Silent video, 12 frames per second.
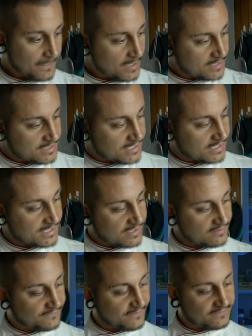
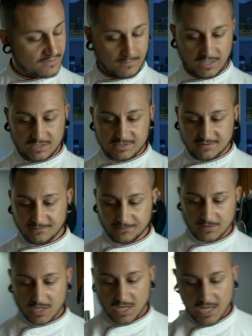650 milliliters,
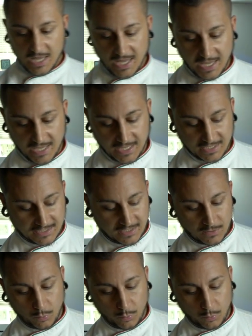and